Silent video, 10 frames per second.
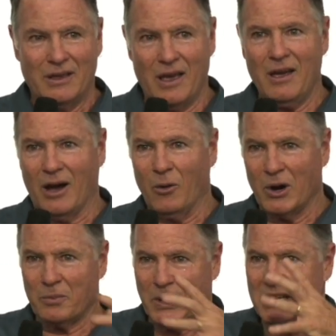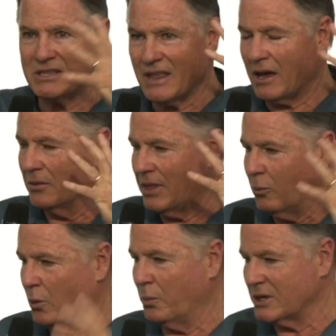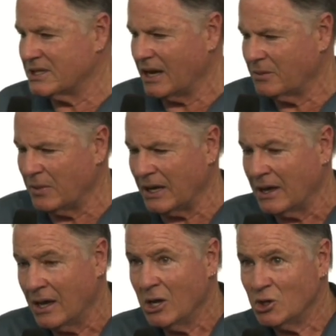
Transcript: Yeah, I want a peace that, that will protect me.